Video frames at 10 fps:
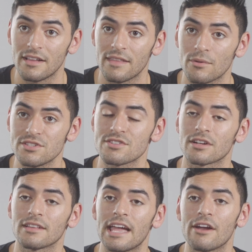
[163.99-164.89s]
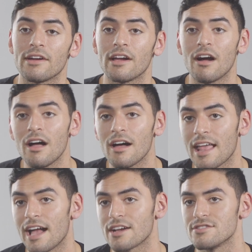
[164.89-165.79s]
that once you start layering
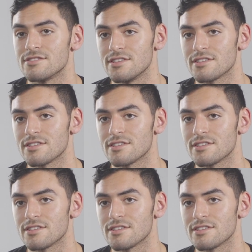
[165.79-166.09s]
on actions,